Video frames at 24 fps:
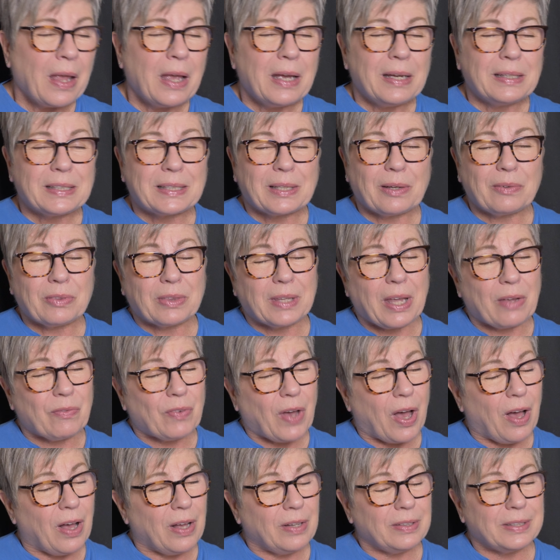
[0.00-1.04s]
So they've
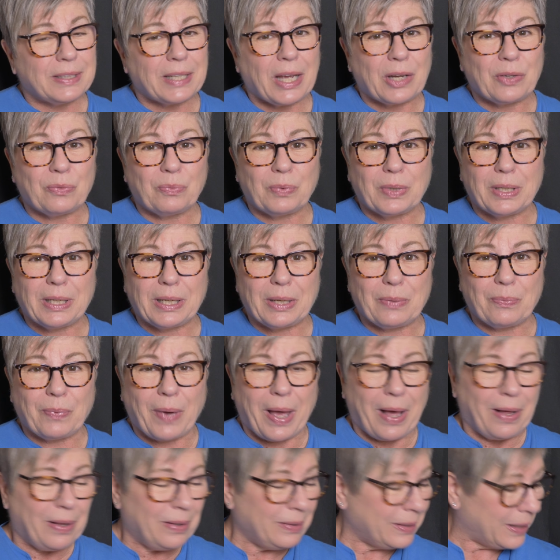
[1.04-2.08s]
all done really
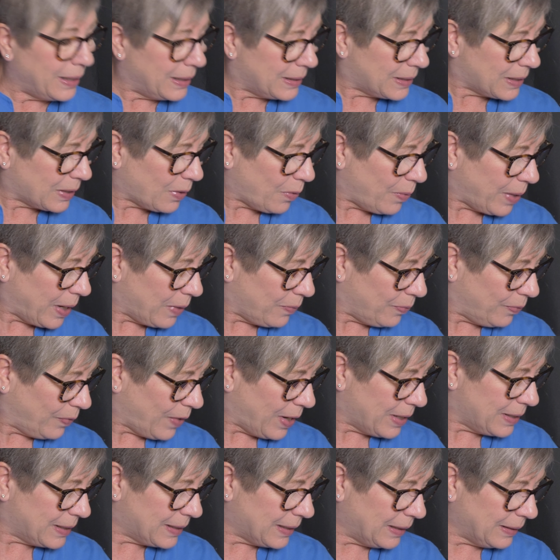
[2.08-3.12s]
well. It's quite
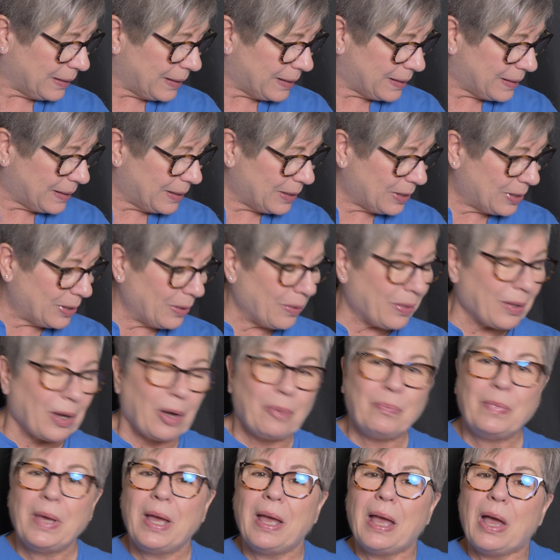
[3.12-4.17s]
fun to listen to
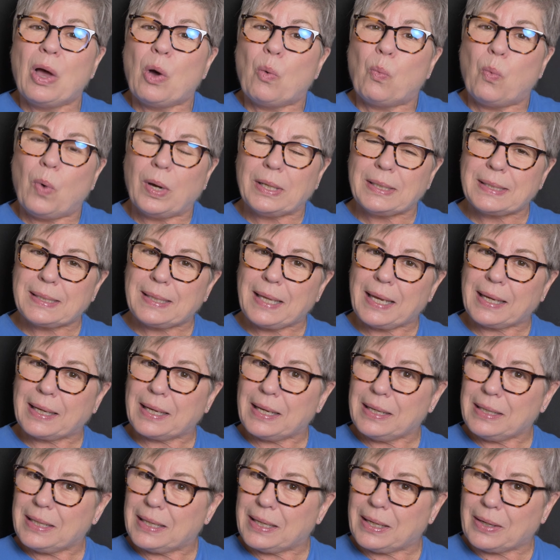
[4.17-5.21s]
them. Once they
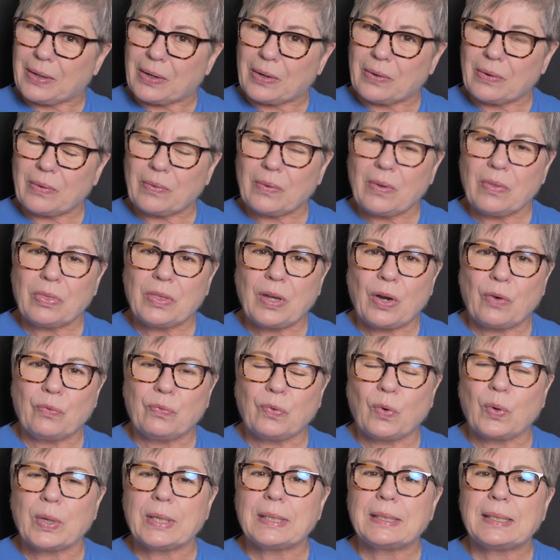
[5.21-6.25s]
can hear, their
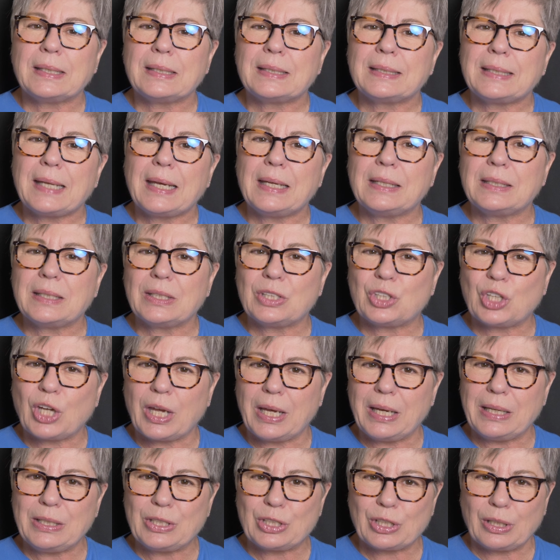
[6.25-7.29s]
voices tend to
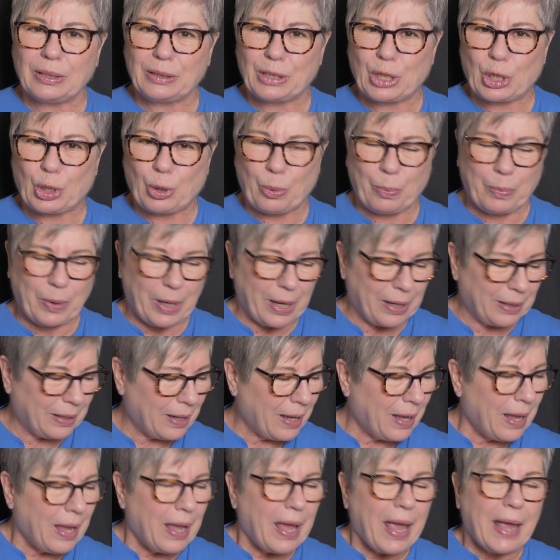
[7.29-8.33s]
change a little bit.
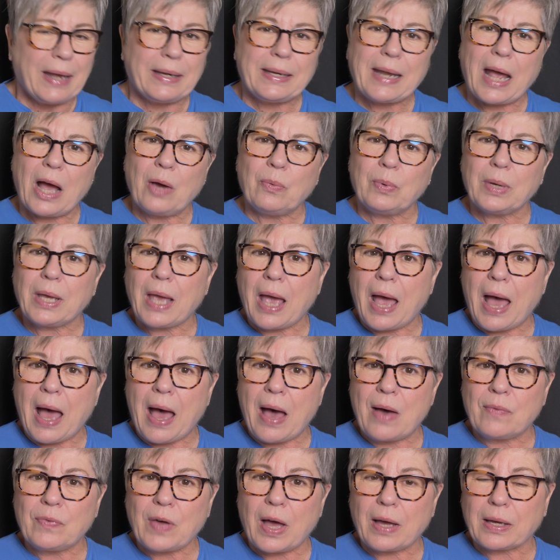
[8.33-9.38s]
And now we
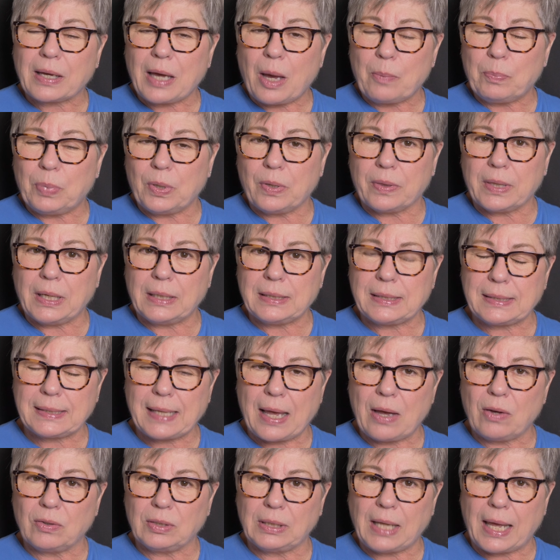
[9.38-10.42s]
have a couple that
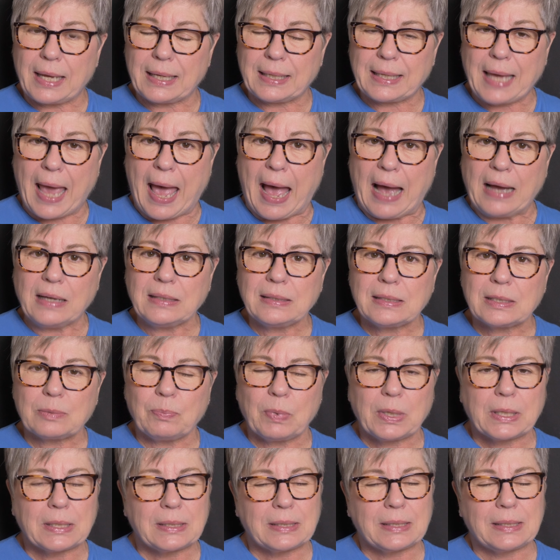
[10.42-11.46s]
sound like cats
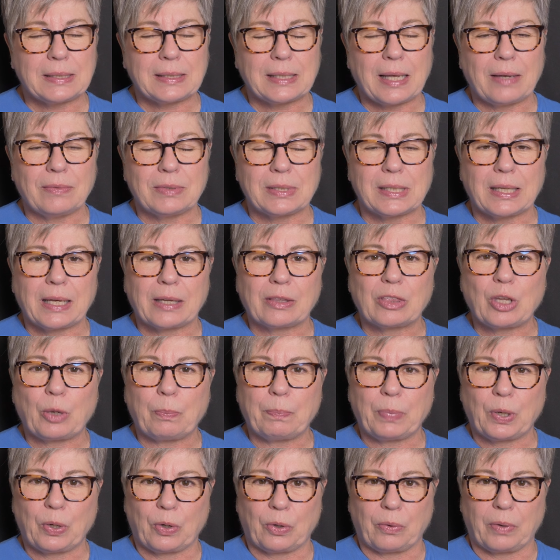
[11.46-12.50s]
because it sounds like they're
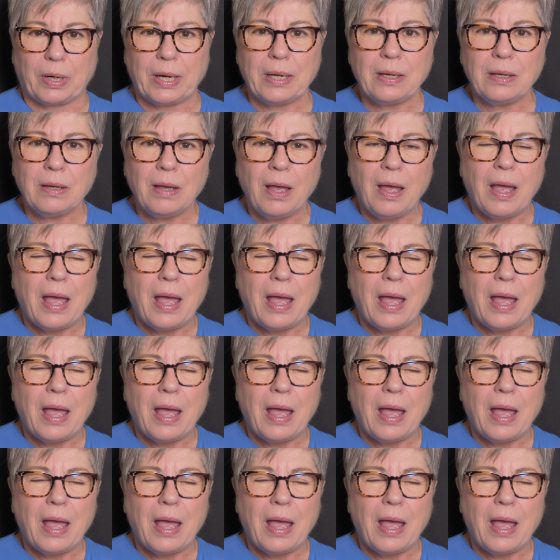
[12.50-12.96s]
purring.